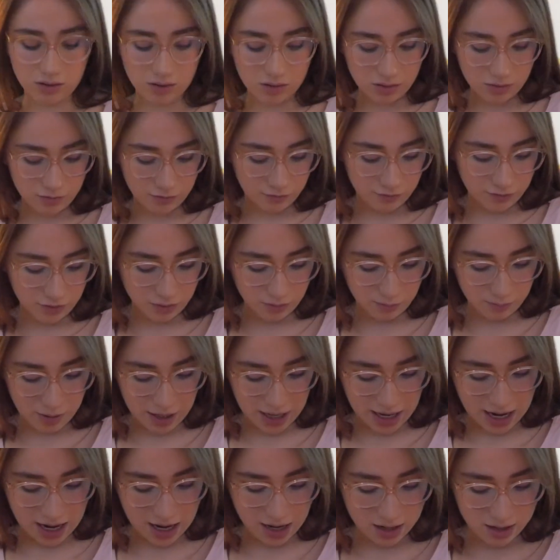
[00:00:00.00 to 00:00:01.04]
feel
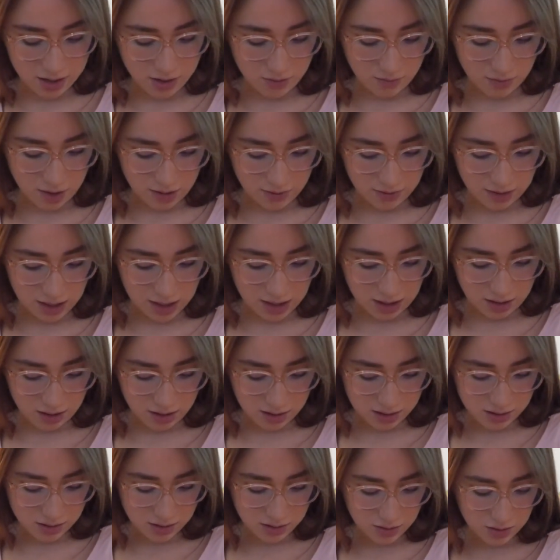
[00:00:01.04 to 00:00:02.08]
pain around
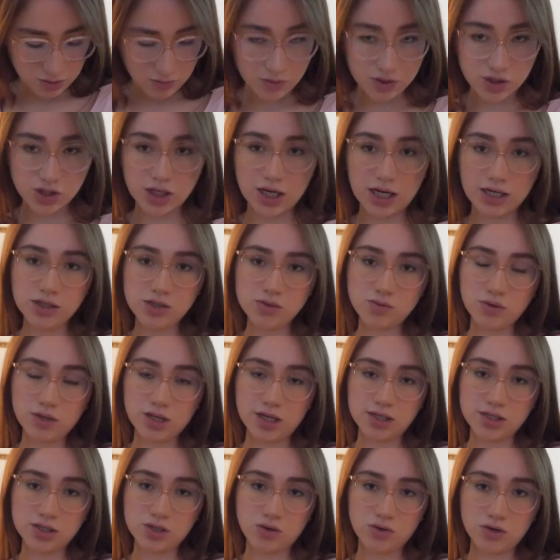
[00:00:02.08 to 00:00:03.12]
here, which again is where they
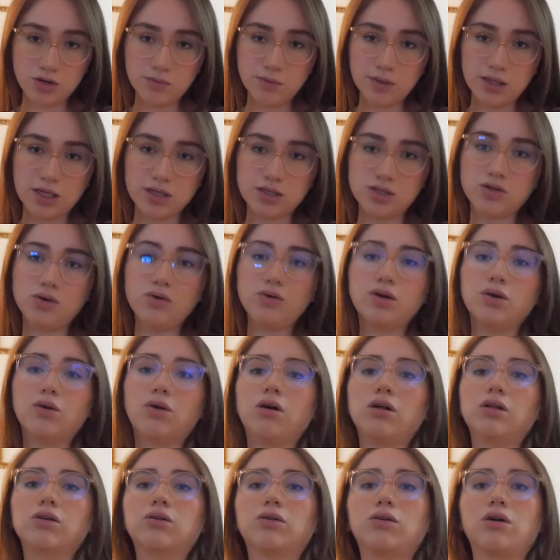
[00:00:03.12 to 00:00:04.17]
sewed you, but they sew you
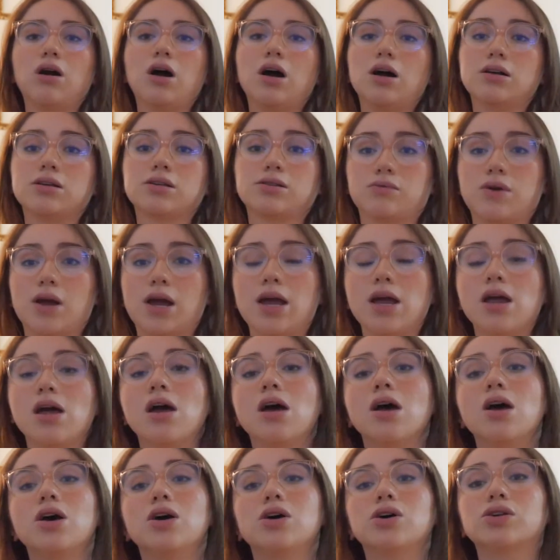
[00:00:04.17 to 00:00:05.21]
all across, right?
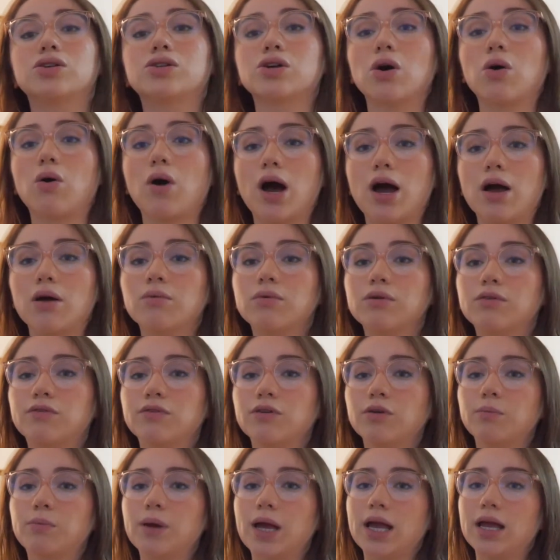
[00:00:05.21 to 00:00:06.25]
So I would
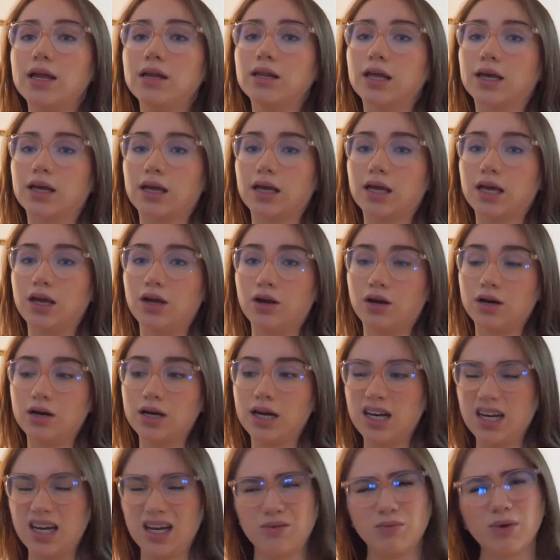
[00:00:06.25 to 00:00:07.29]
feel pain like here,
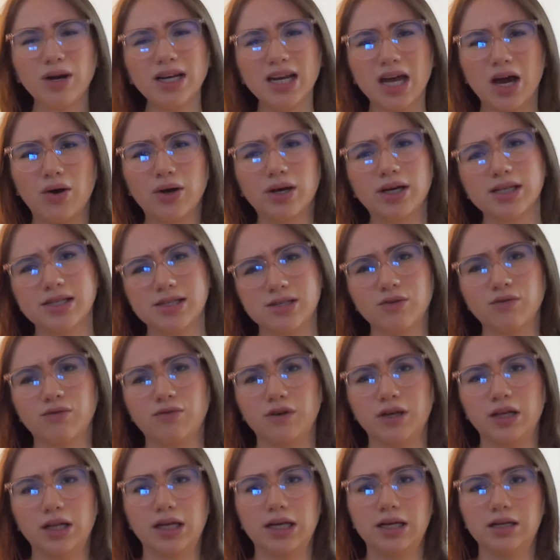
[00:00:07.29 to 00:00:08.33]
and right now I could still
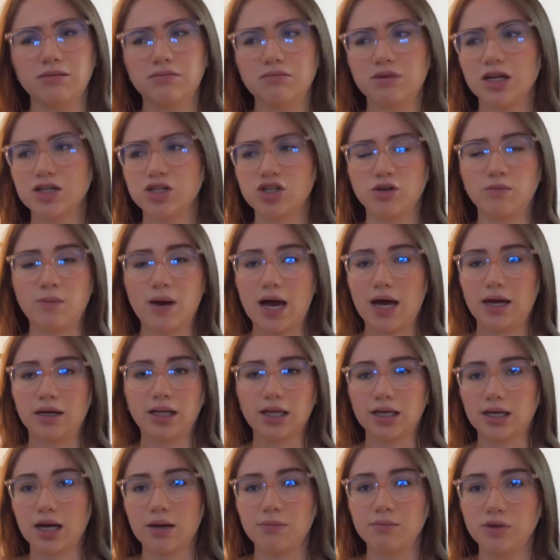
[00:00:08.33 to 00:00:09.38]
feel it, not too bad,
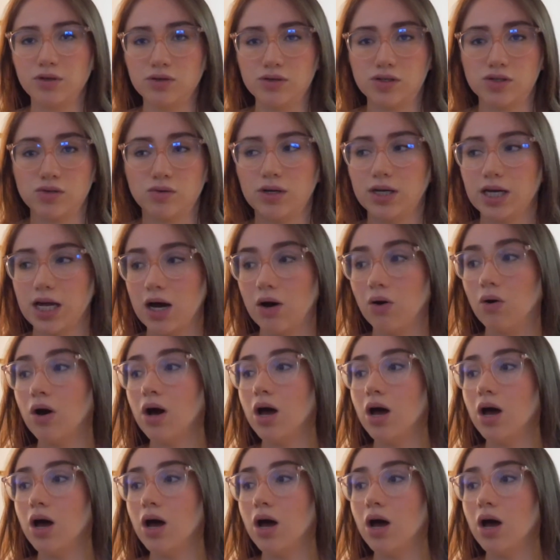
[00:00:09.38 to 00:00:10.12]
like I'm used to it now.